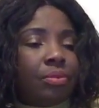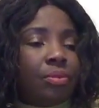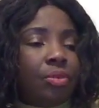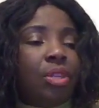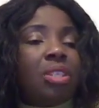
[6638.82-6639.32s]

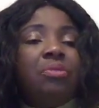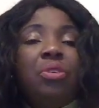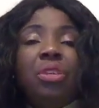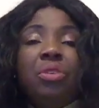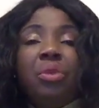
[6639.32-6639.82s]
Not even
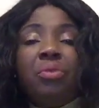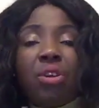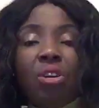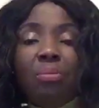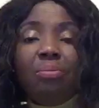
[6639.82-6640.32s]
only when we
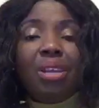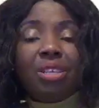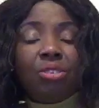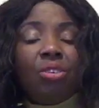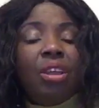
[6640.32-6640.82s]
come. Make
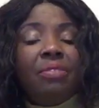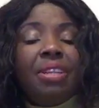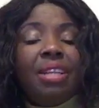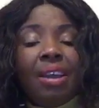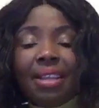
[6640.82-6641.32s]
sure every
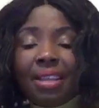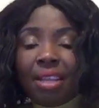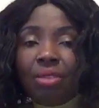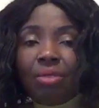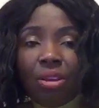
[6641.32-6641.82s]
now and
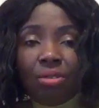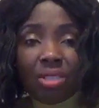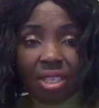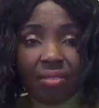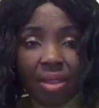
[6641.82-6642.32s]
again you are always
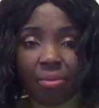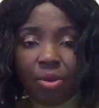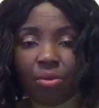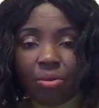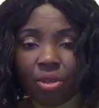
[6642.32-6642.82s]
giving them
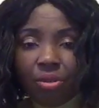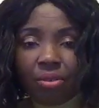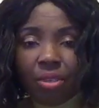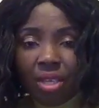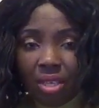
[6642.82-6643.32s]
communion.
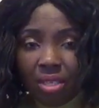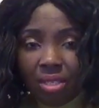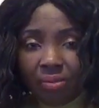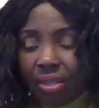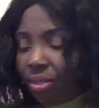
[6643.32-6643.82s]
It's
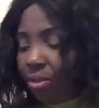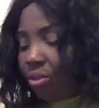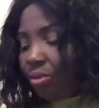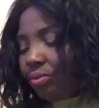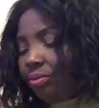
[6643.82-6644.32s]
very good.
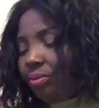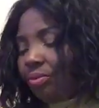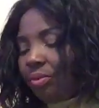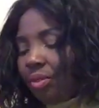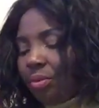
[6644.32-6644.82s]

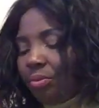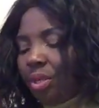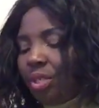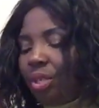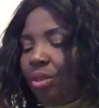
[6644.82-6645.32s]

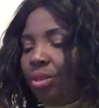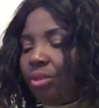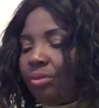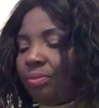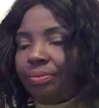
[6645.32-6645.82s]
Praise the Lord.
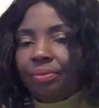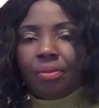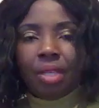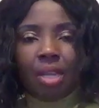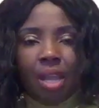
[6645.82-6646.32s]

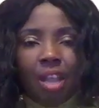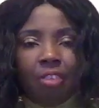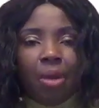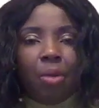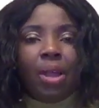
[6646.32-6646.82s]
I have
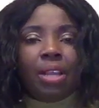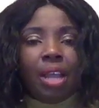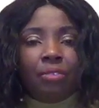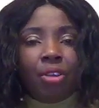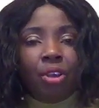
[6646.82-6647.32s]
my wine.
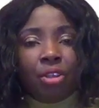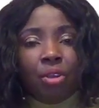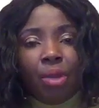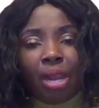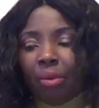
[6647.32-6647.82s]
Have you got your
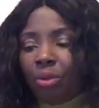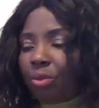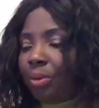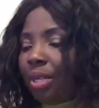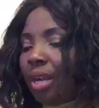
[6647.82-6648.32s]
wine? I want to
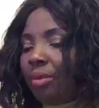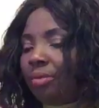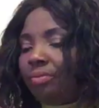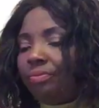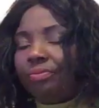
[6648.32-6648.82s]
pray now.
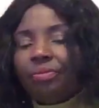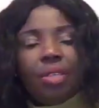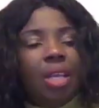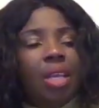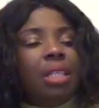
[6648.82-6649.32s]

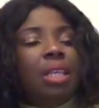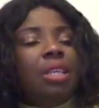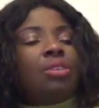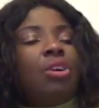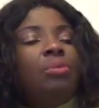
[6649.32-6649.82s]

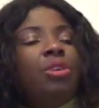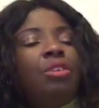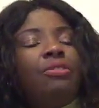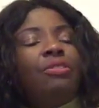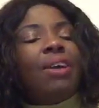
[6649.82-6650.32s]
This communion,
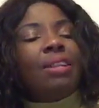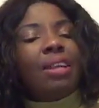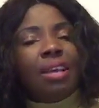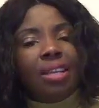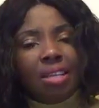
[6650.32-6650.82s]
Father,
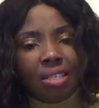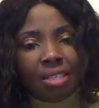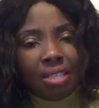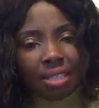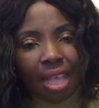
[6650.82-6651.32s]

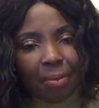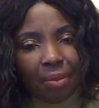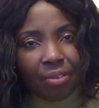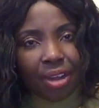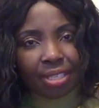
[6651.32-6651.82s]
type
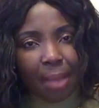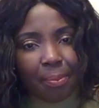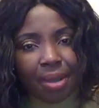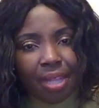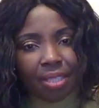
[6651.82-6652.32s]

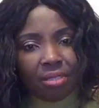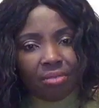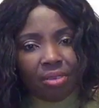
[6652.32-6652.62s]
ready.